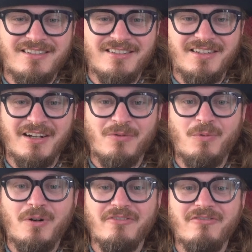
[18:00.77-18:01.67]
that
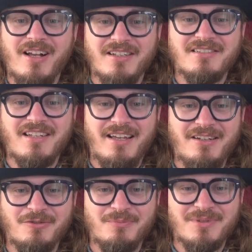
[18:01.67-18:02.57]
rest
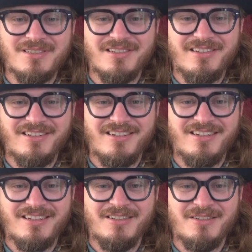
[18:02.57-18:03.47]
helps
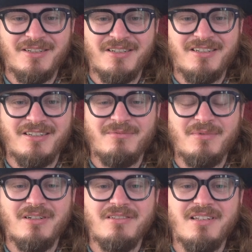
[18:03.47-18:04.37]

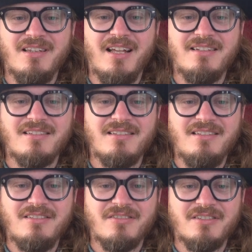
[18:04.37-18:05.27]
because it lets
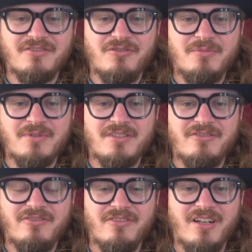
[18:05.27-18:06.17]
these
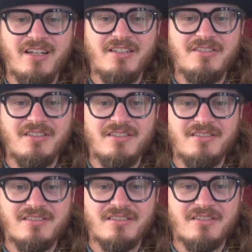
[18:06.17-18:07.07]
transformative
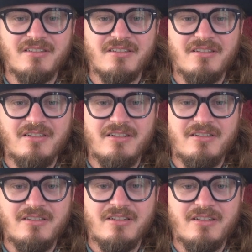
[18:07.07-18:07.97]
energies
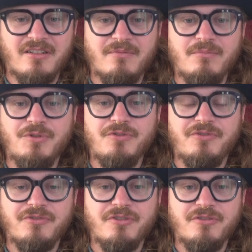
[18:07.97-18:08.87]
move
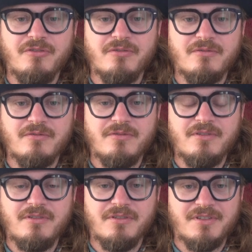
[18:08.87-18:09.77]
through
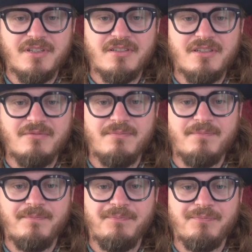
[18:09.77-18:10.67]
your system
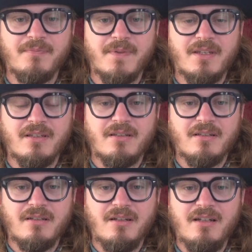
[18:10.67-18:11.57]

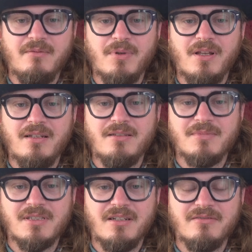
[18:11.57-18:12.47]
and implant
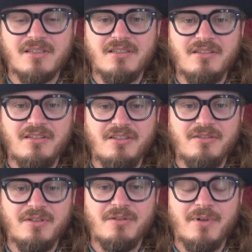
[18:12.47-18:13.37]
themselves into
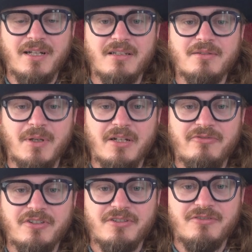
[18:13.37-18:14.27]
you in a way that's
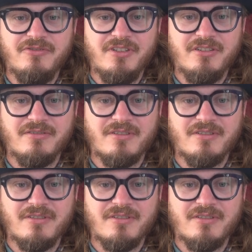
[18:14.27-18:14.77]
beneficial for you.